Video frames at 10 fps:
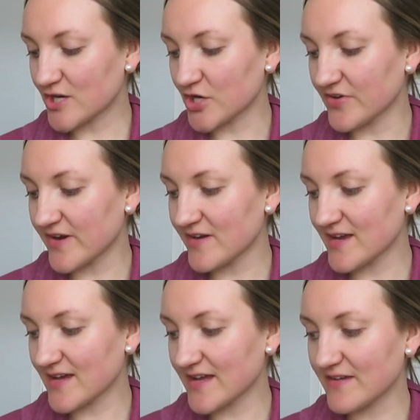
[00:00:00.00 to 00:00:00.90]
are Currier
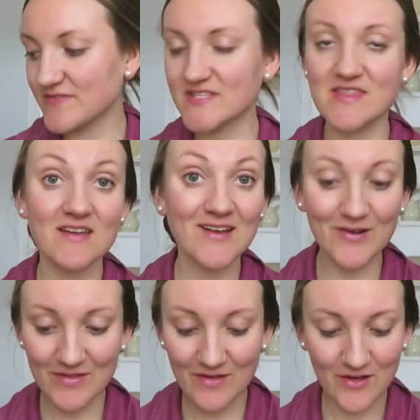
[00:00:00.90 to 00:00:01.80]
and Ives. They
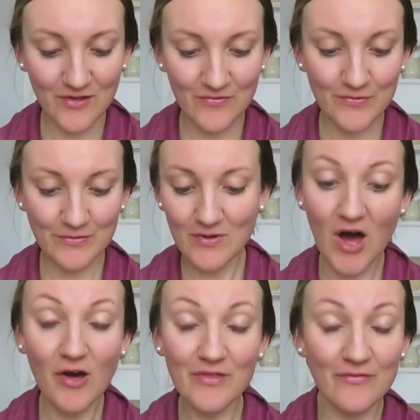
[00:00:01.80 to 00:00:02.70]
are the all for,
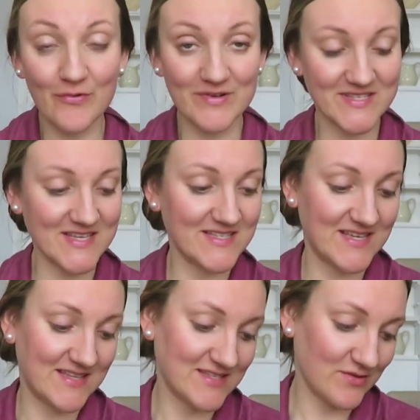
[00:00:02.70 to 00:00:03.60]
all the four
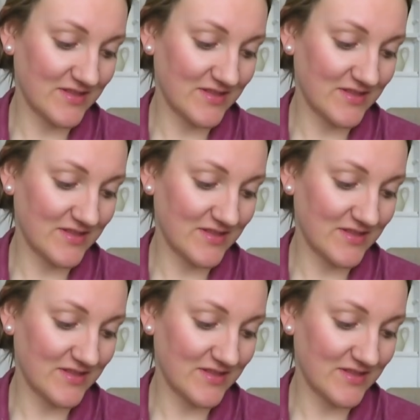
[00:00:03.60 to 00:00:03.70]
seasons.